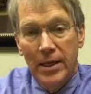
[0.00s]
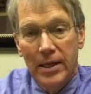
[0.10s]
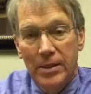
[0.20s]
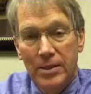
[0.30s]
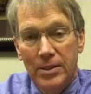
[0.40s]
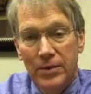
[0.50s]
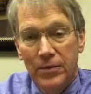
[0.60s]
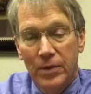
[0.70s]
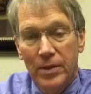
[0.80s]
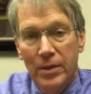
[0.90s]
that is
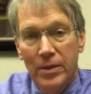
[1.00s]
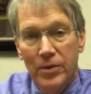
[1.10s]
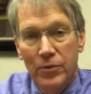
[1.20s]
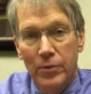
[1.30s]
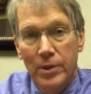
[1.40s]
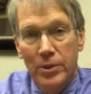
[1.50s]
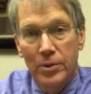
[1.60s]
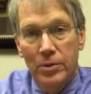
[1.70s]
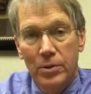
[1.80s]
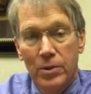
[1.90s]
different than the
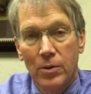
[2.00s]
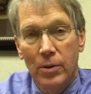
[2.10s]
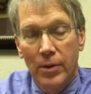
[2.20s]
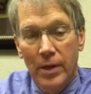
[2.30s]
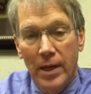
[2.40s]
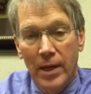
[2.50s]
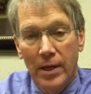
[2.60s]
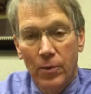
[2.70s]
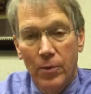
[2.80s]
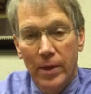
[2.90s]
traditional
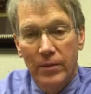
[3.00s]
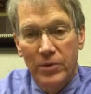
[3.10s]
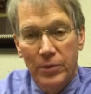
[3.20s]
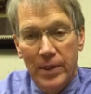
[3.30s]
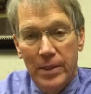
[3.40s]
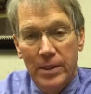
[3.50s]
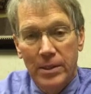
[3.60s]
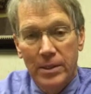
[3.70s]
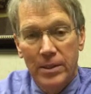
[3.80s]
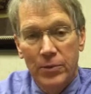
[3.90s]
orthodontic way of straightening
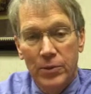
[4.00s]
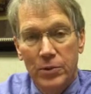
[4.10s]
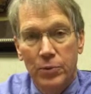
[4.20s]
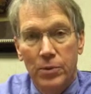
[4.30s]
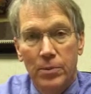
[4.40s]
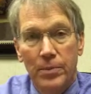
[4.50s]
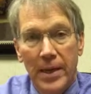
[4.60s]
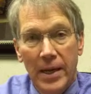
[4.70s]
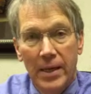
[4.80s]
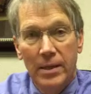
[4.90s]
teeth, which were
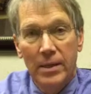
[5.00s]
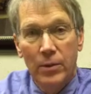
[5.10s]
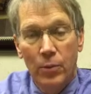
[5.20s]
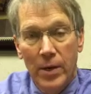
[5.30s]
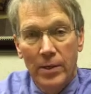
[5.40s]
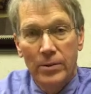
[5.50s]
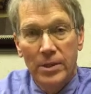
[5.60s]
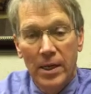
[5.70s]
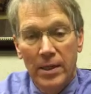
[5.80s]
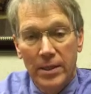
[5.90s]
band and
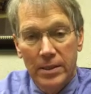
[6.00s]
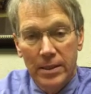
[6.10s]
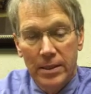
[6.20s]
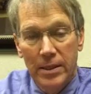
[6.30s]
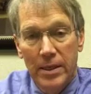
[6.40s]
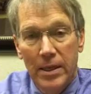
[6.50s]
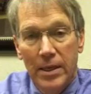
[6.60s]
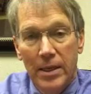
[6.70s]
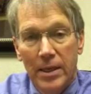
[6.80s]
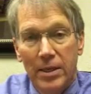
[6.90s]
wires on the teeth.
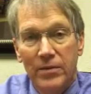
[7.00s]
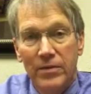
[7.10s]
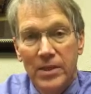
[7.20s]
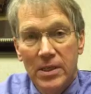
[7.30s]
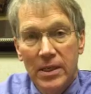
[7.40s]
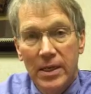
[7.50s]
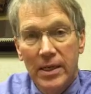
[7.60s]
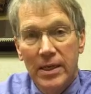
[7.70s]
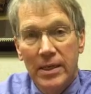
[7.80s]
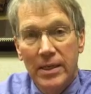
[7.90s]

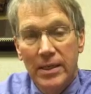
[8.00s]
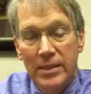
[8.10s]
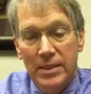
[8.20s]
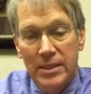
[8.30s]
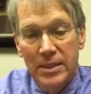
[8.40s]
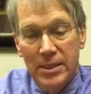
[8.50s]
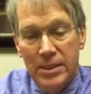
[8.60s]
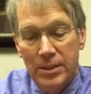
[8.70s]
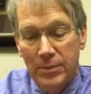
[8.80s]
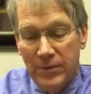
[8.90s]
Invisalign is a
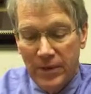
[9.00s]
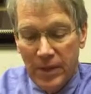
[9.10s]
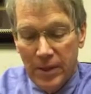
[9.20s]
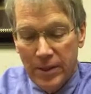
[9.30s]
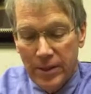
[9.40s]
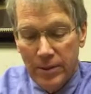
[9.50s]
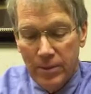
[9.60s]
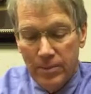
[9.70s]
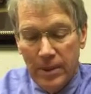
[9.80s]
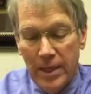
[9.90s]
system of
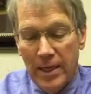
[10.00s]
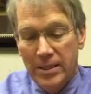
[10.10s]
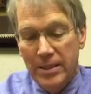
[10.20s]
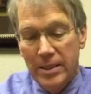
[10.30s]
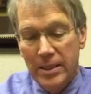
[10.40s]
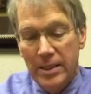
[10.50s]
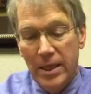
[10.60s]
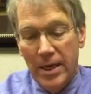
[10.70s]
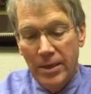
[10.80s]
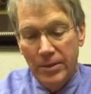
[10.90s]
clear plastic
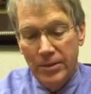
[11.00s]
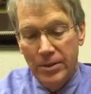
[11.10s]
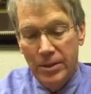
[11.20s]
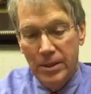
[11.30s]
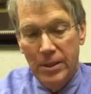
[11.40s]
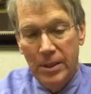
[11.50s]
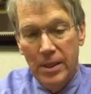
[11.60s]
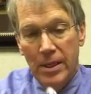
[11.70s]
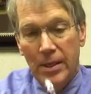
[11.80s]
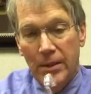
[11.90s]
aligners
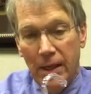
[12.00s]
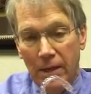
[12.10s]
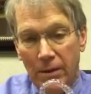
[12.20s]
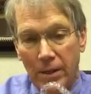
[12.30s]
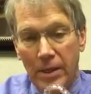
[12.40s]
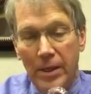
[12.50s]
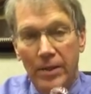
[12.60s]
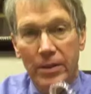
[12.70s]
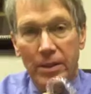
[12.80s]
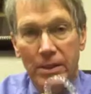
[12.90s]
that look
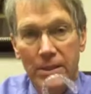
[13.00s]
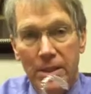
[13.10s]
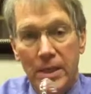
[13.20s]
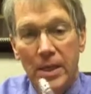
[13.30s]
like this,